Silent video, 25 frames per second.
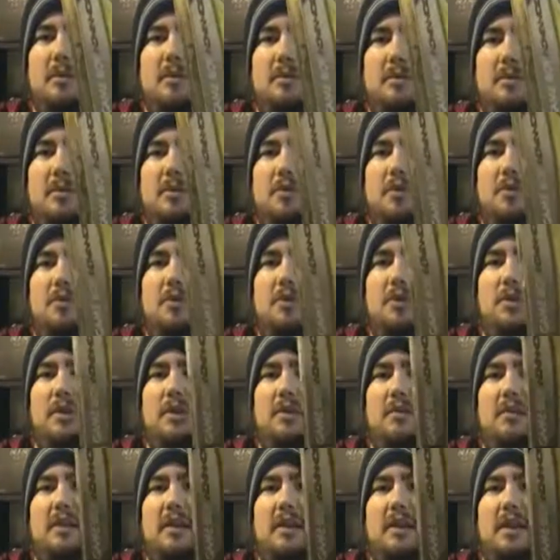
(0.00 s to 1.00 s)
I don't know if you
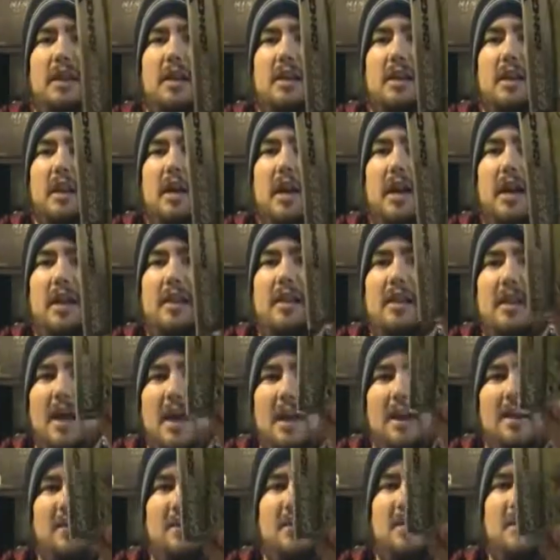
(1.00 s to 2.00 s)
can see that.
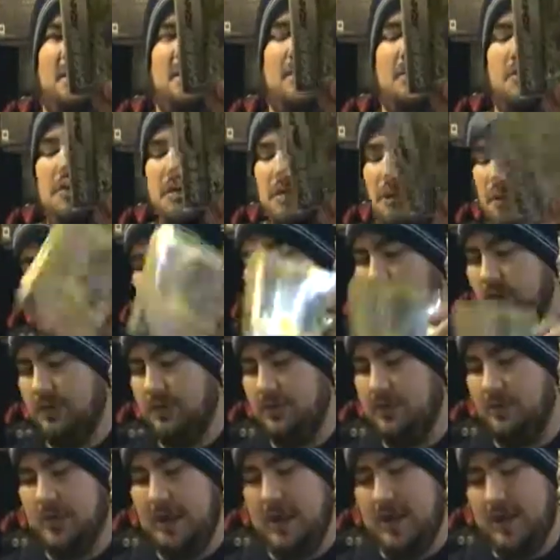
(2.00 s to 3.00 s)
That is in here as well,
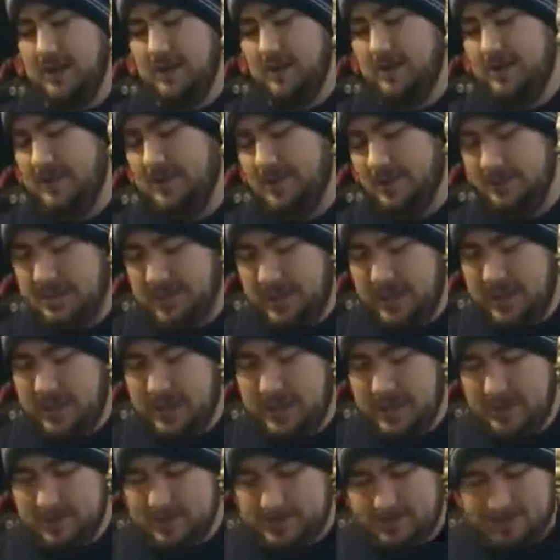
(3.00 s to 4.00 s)
so that is
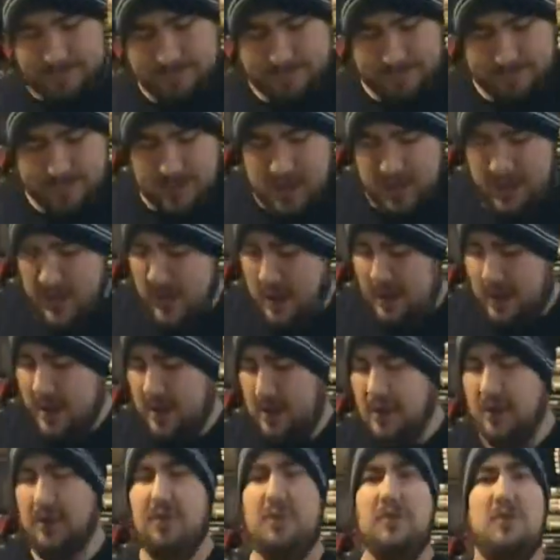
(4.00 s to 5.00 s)
complete.
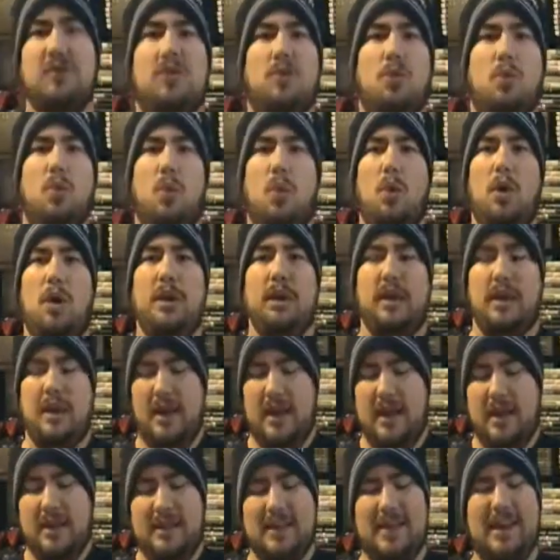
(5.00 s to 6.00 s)
Now this is the one
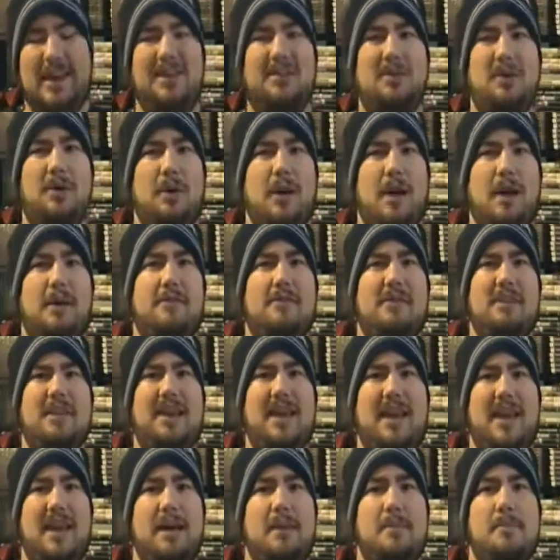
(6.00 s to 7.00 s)
that I don't have the
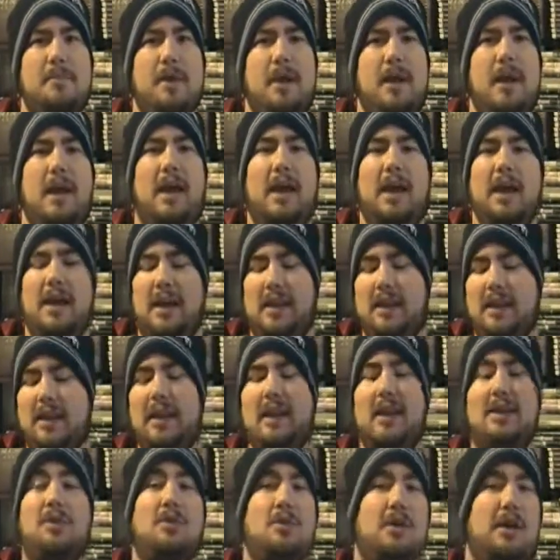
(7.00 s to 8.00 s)
game, and I
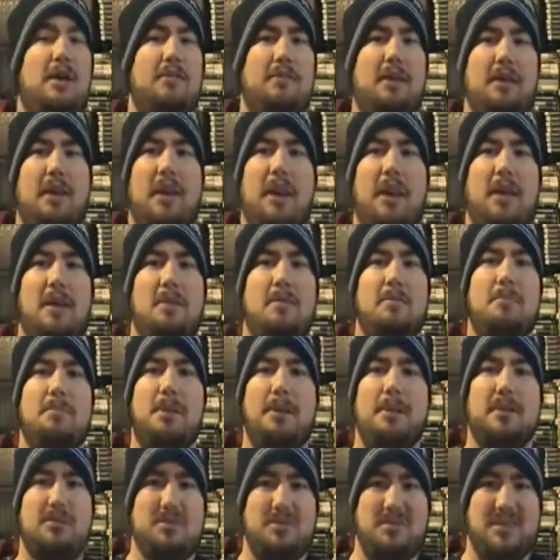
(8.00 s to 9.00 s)
think I don't have the game
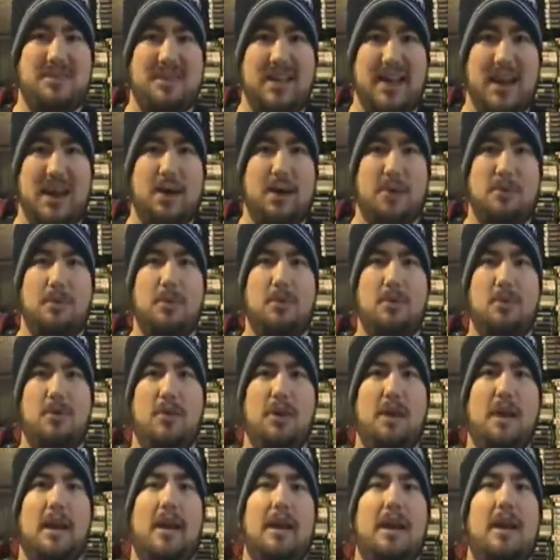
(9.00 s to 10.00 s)
because it was terrible,
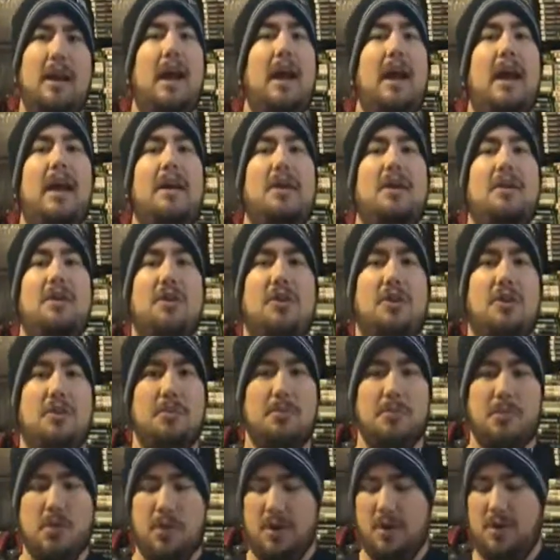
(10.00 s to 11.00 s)
and I had a younger
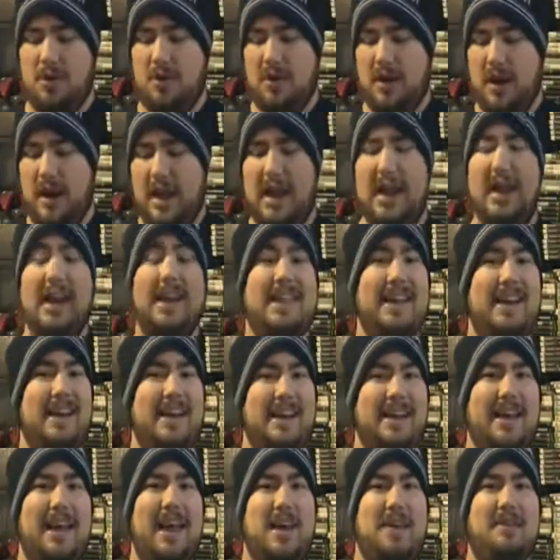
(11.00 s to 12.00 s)
brother, and I think
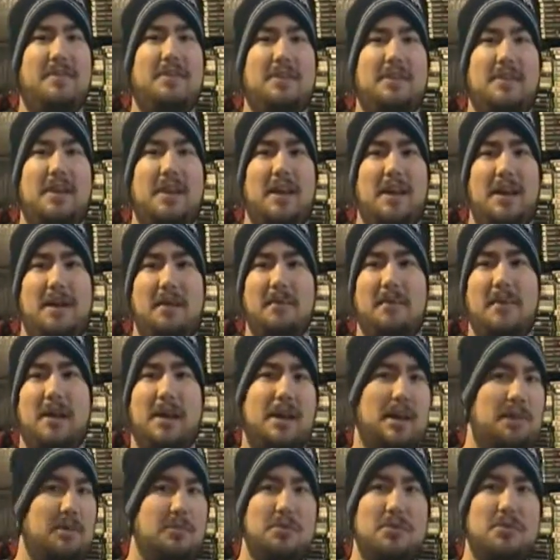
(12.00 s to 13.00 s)
I gave it to him,
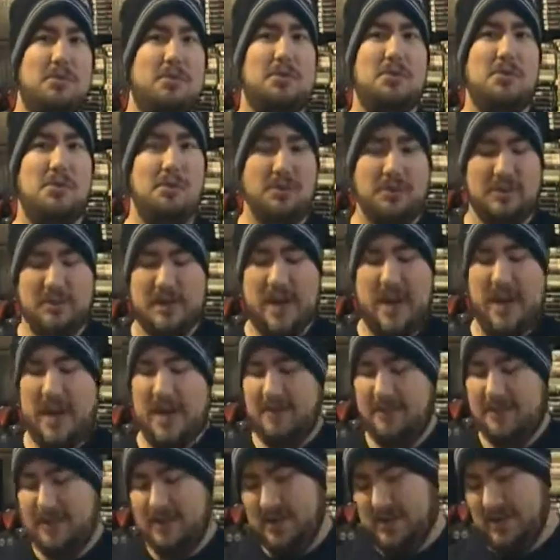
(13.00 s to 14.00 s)
and he was thrilled to
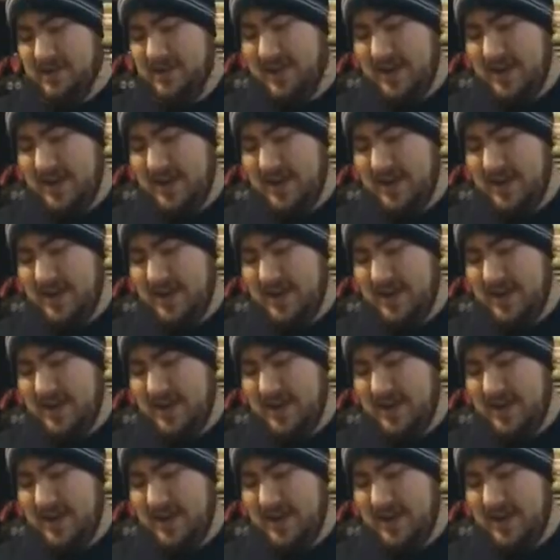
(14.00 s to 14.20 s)
have it.